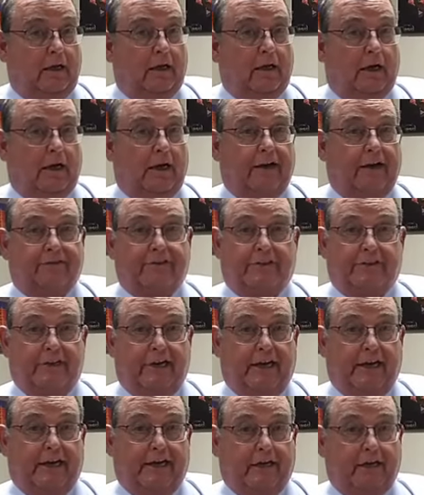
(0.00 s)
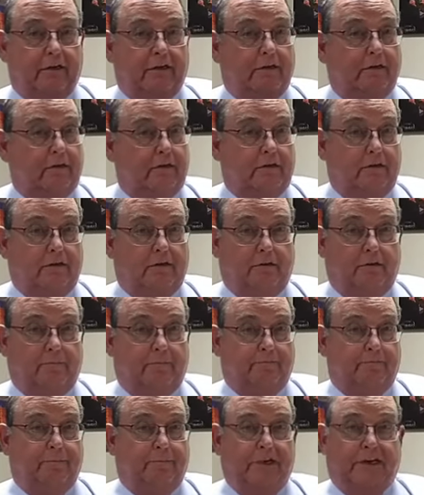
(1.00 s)
I have to take a
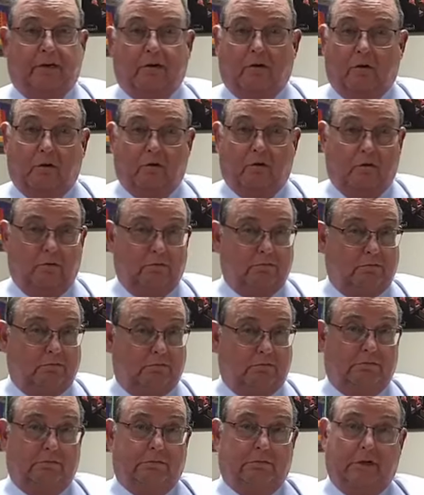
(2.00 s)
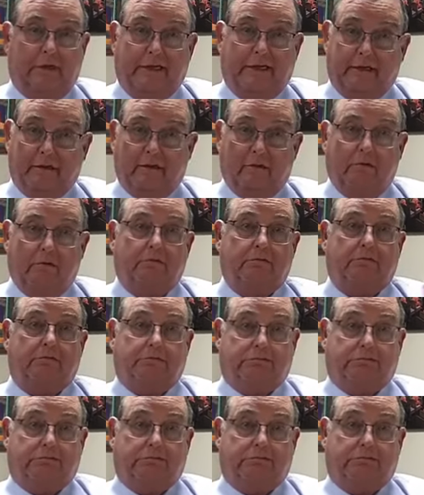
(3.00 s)
big old legal